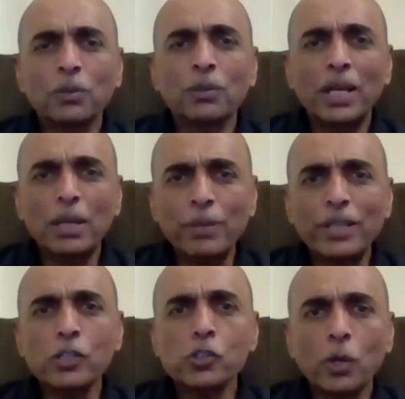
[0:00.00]
helping
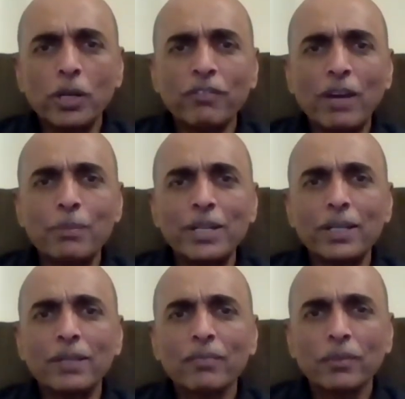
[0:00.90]
the SOIL
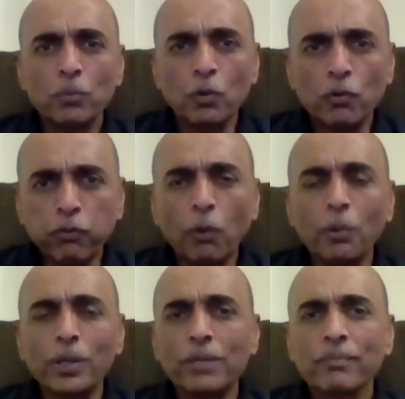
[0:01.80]
family move
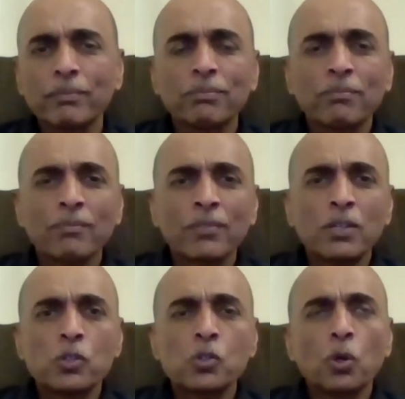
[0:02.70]
forward.
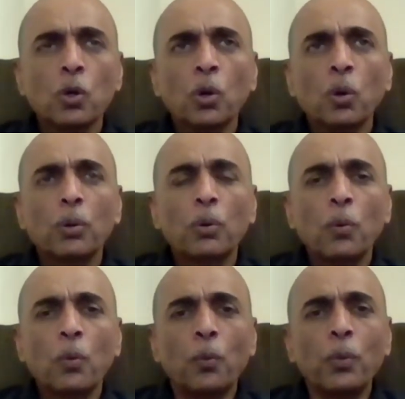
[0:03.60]
So
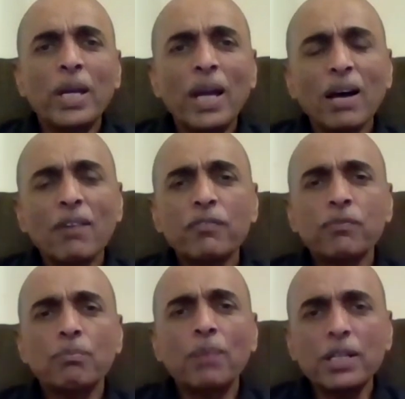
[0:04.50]
we have
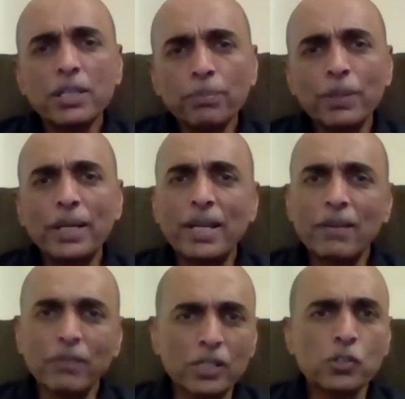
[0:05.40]
multiple
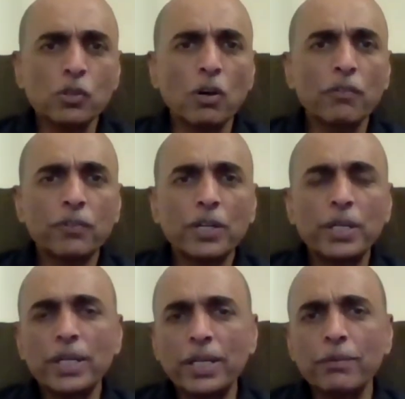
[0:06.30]
levels of
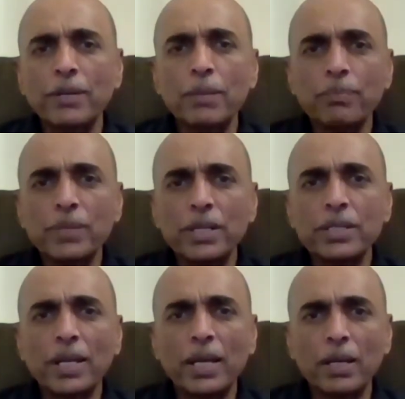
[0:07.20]
career
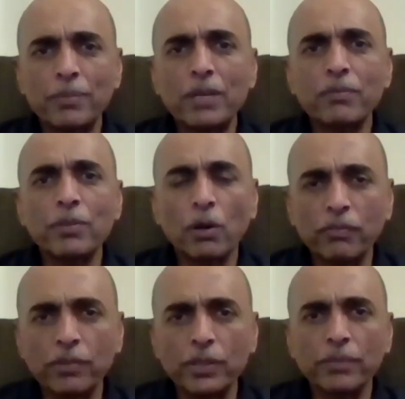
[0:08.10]
development help that we
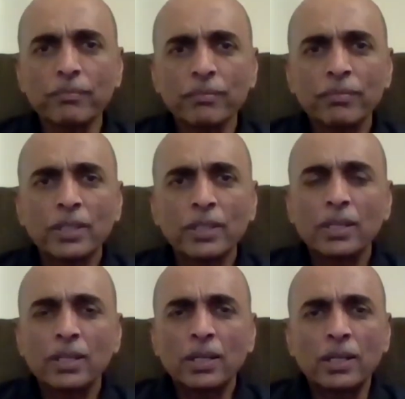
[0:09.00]
offer.
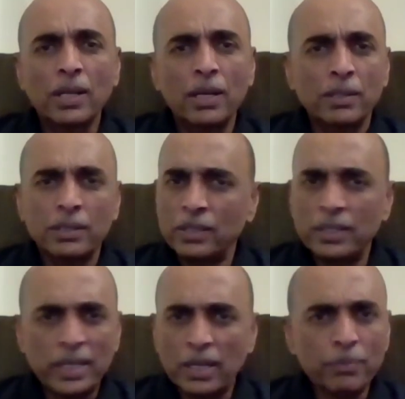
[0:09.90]

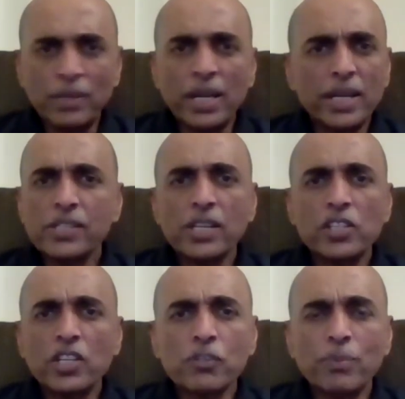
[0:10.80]
The alumni, as I
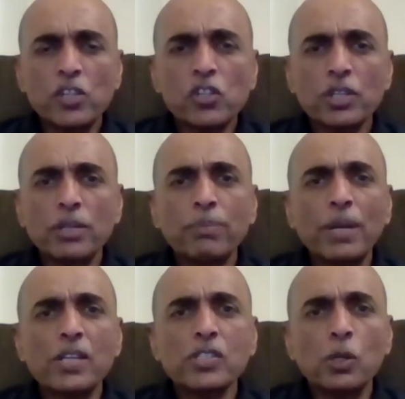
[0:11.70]
just mentioned,
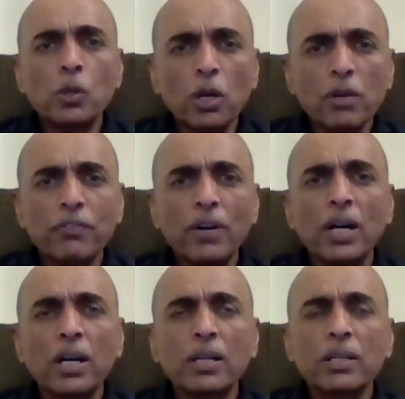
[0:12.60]
plus a lot of
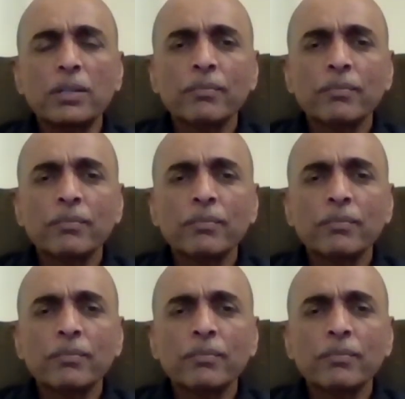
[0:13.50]
our